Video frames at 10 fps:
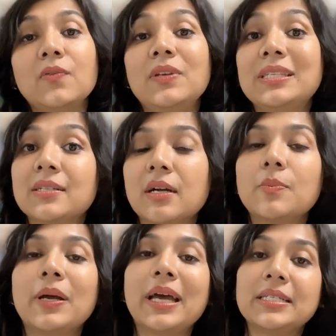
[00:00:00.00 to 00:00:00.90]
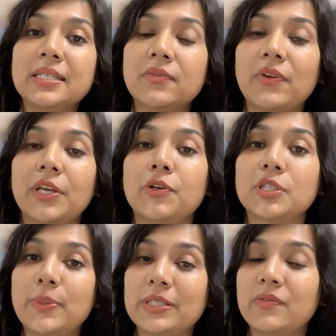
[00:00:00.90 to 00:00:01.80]
We start by identifying your
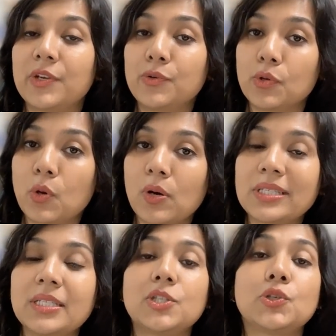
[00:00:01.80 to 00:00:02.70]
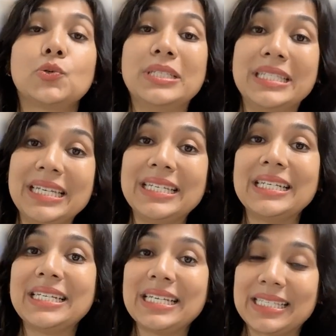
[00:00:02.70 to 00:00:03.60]
specific root causes through
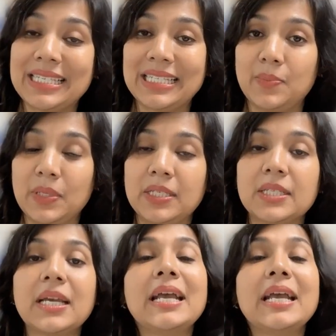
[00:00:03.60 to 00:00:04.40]
detailed assessment,